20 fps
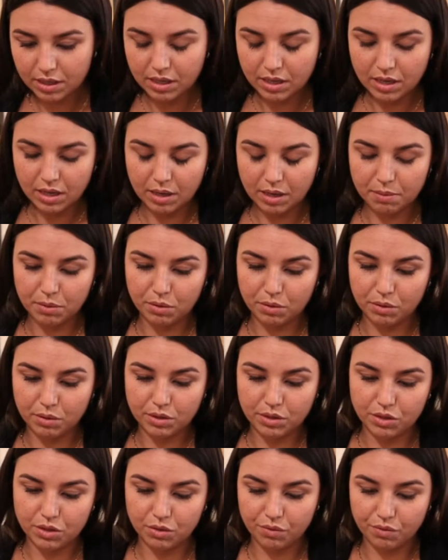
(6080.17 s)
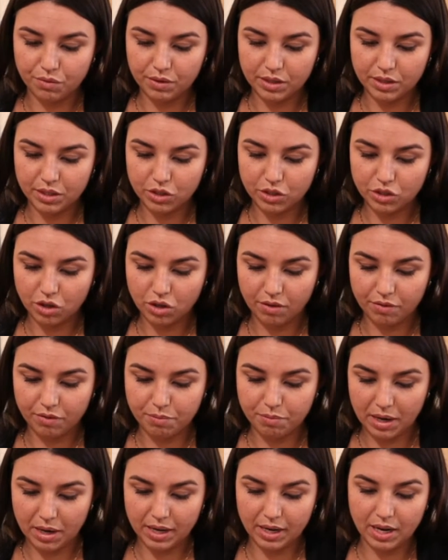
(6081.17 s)
I'm going to finish off
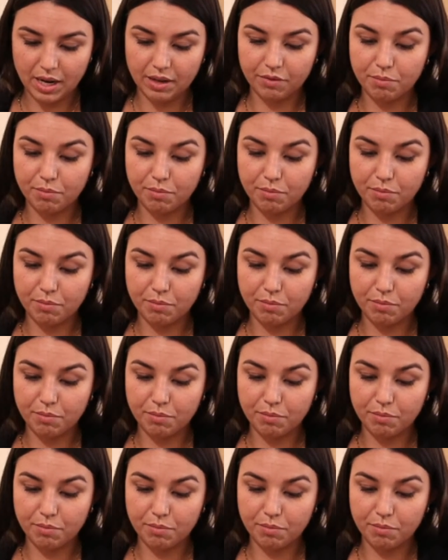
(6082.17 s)
by kind of